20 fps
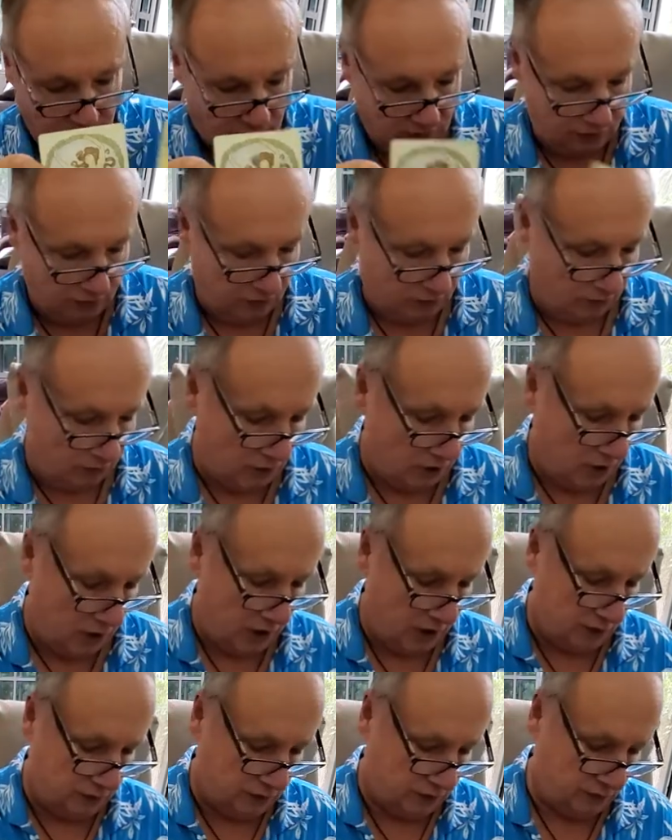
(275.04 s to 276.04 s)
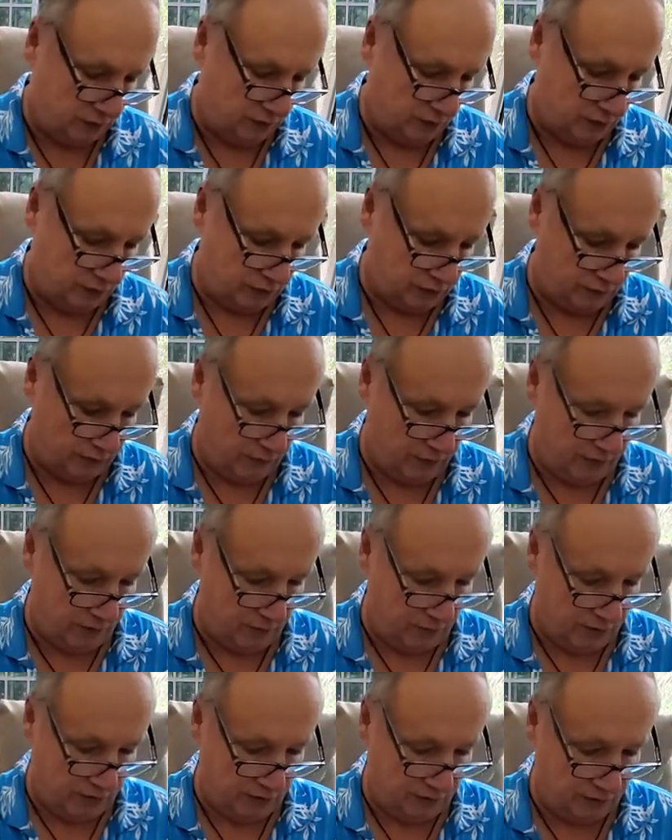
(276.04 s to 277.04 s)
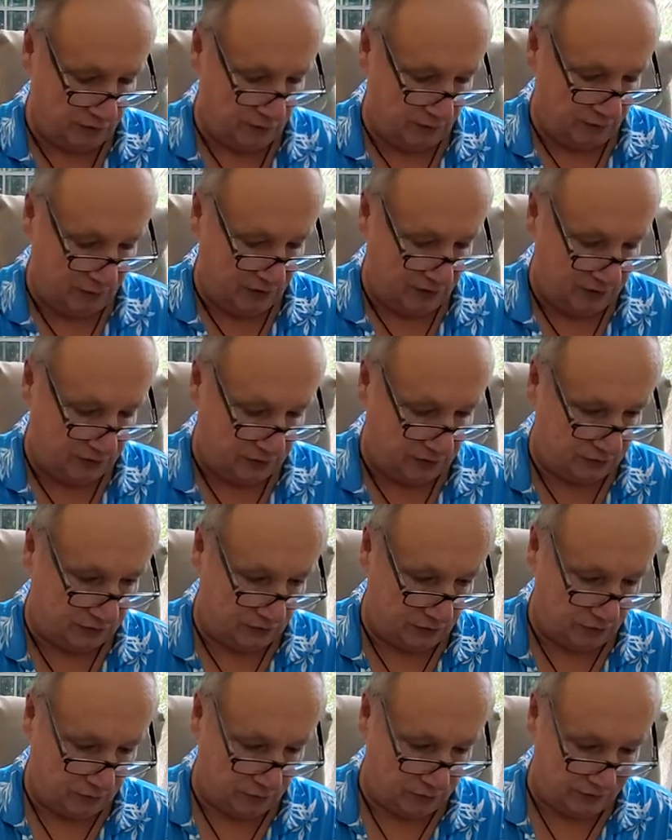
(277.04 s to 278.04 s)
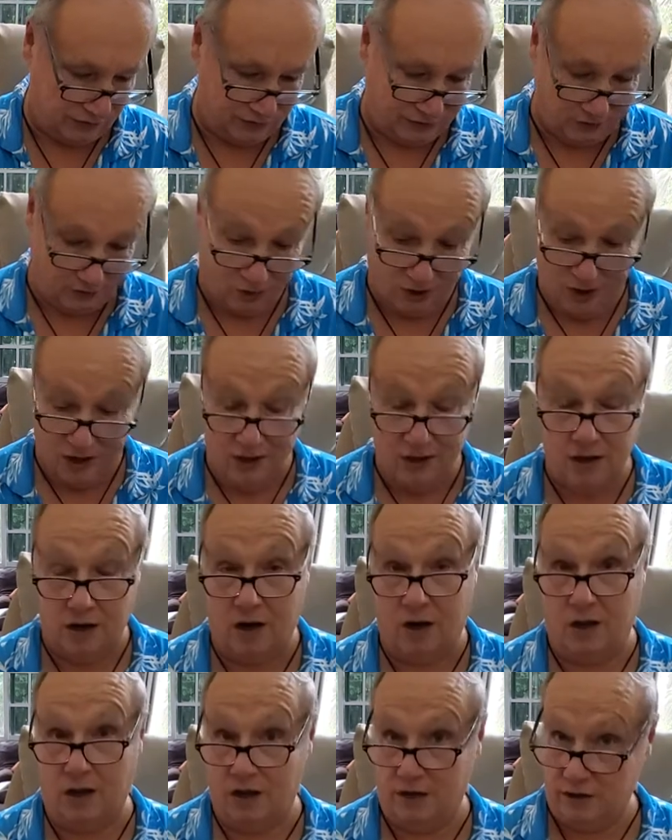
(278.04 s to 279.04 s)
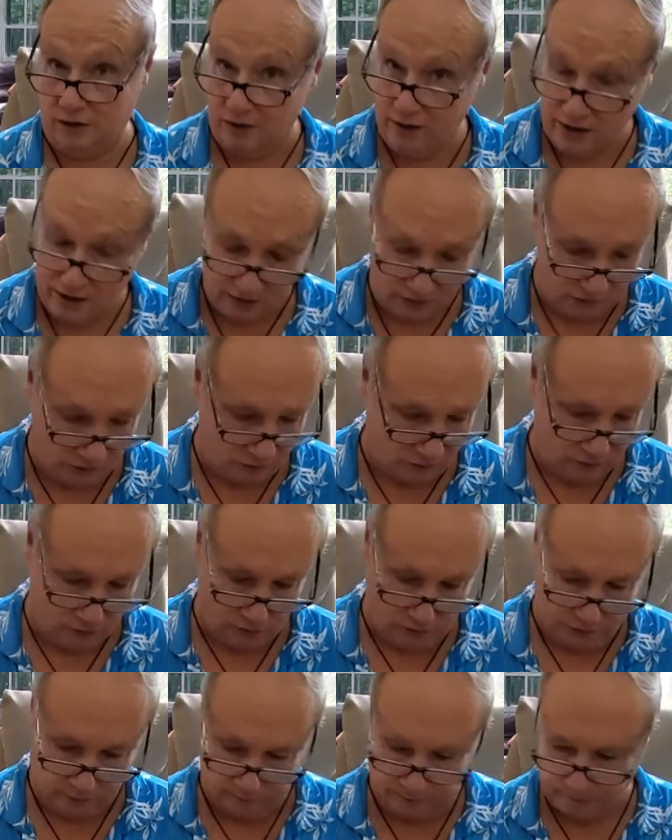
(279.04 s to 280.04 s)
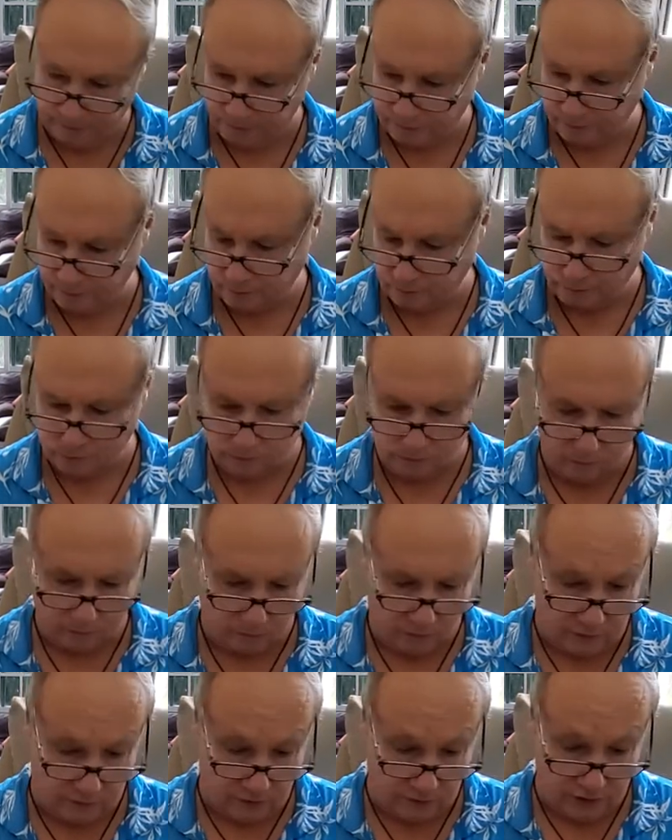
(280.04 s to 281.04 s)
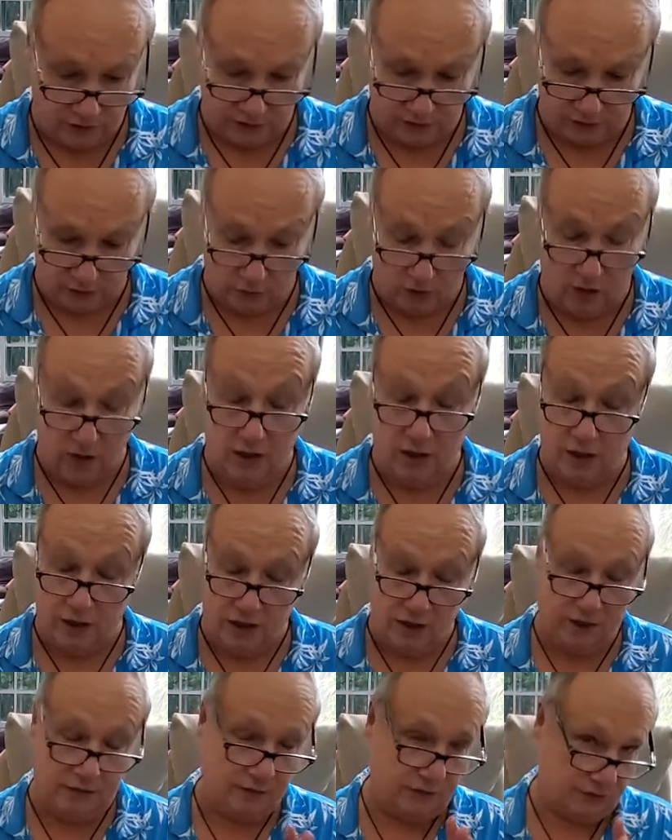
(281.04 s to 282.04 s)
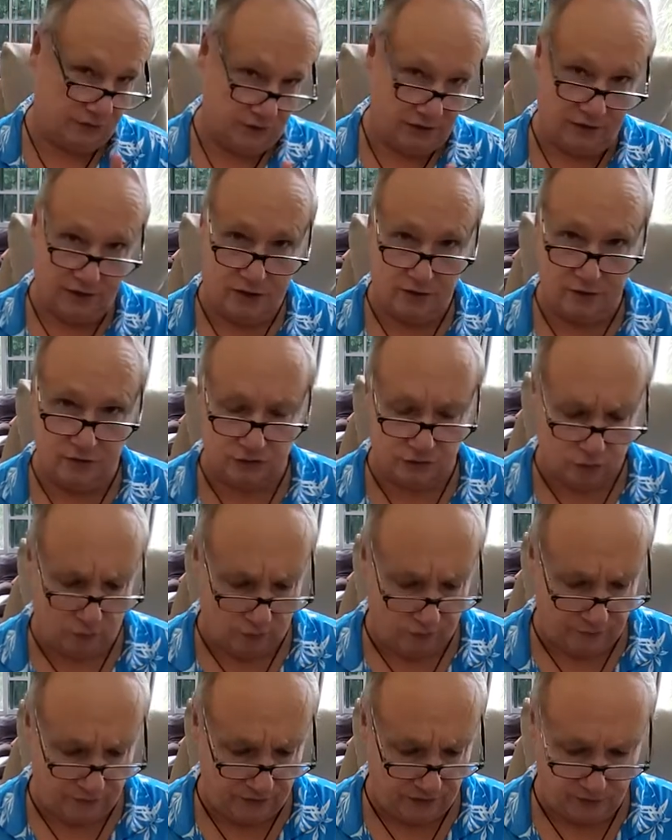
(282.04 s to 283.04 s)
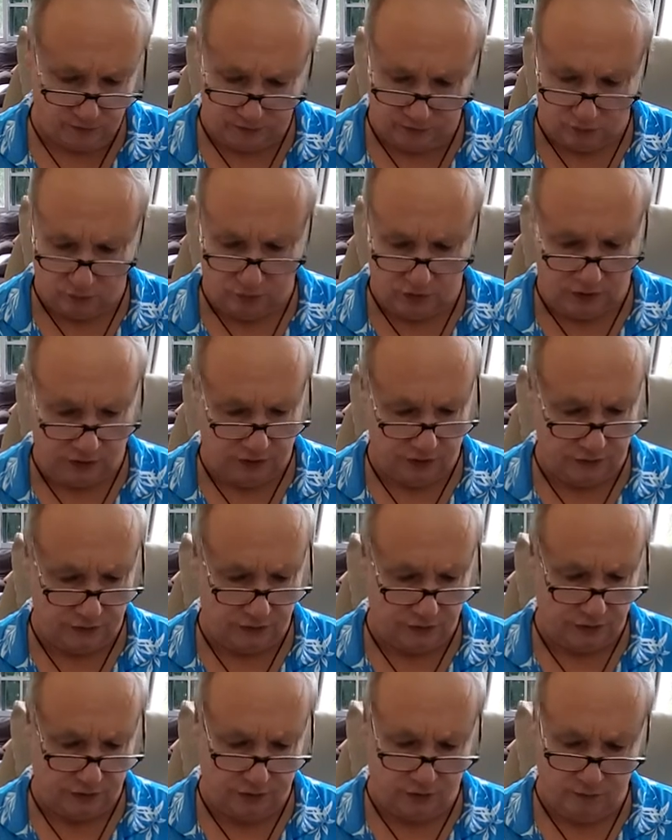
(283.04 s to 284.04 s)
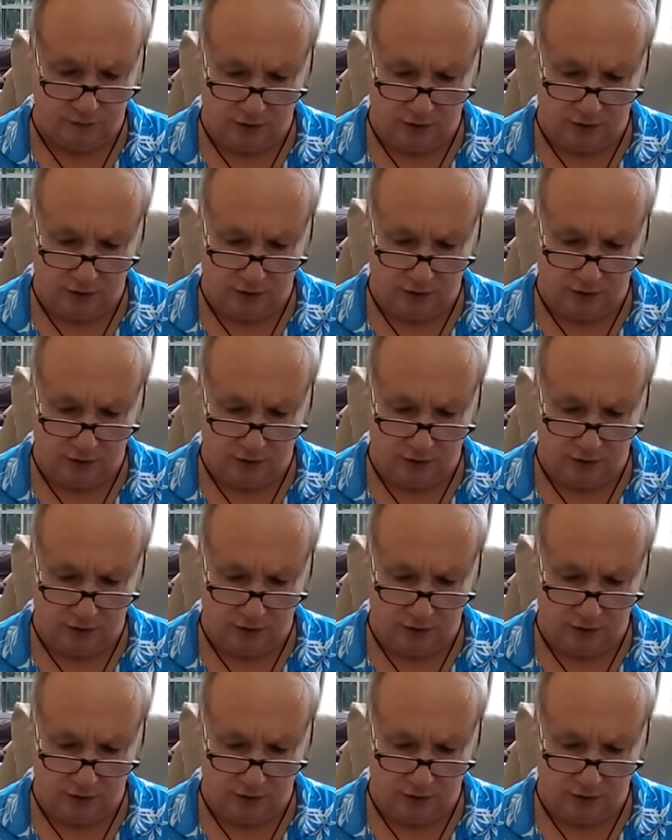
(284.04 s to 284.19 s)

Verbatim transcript: here, higher spiritual vibration, maybe considerably. So, a lot of that going on. And thank you. Hey, check out Soul Family Read. It's a